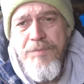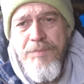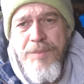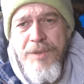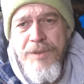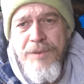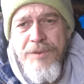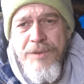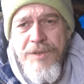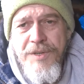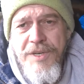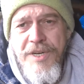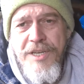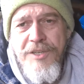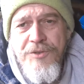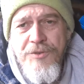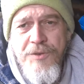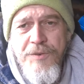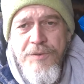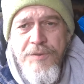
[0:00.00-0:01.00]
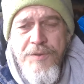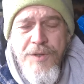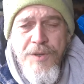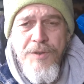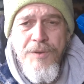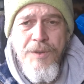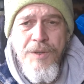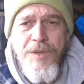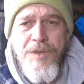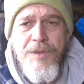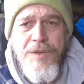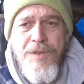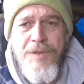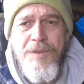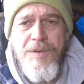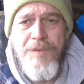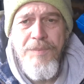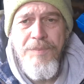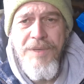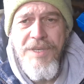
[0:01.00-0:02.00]
build on an extra few
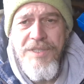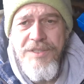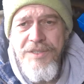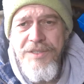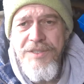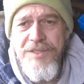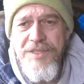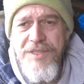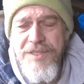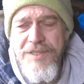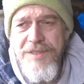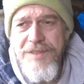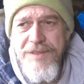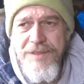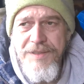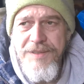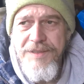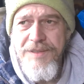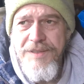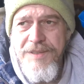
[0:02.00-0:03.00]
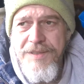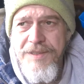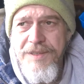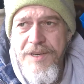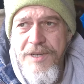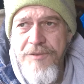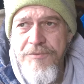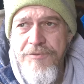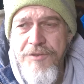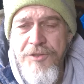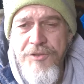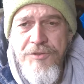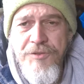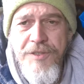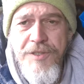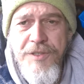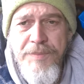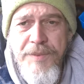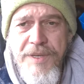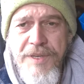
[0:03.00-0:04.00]
metres, every
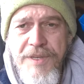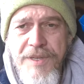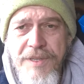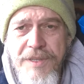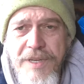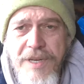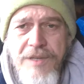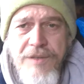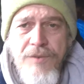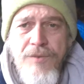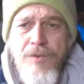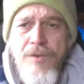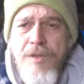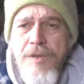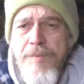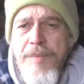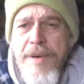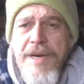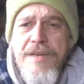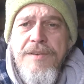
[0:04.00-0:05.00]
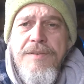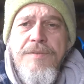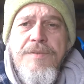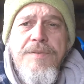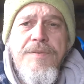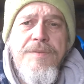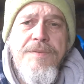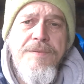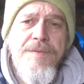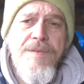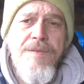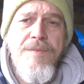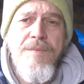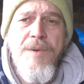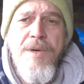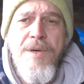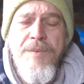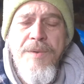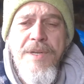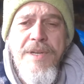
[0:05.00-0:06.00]
tree's been cut down. All the back of
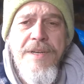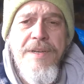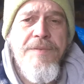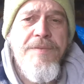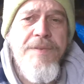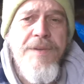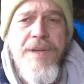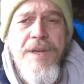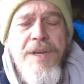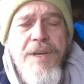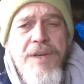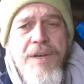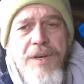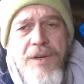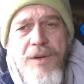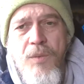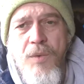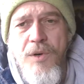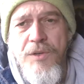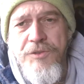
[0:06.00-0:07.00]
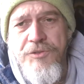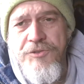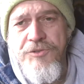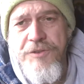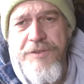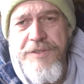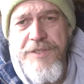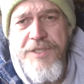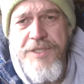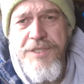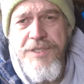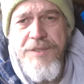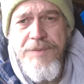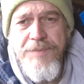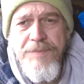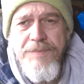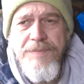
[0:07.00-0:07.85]
where we live was trees,